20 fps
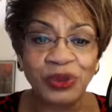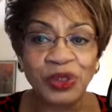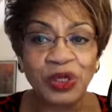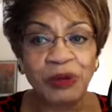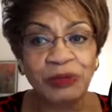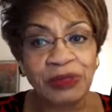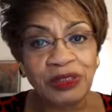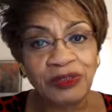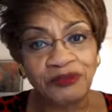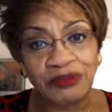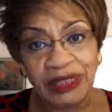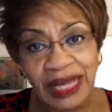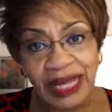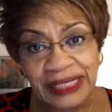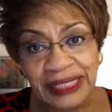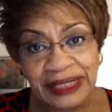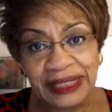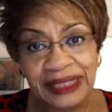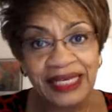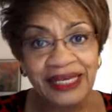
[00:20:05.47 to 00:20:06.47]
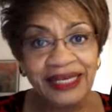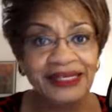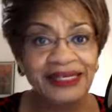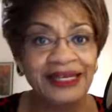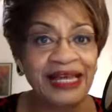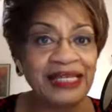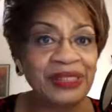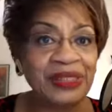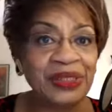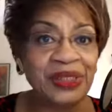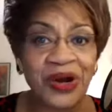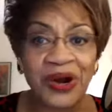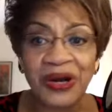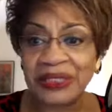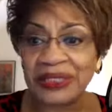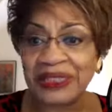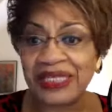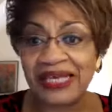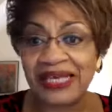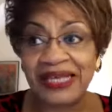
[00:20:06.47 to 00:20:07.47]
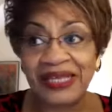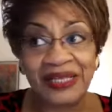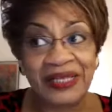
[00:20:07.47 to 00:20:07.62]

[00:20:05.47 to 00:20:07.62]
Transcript: terms of light skin and dark skin.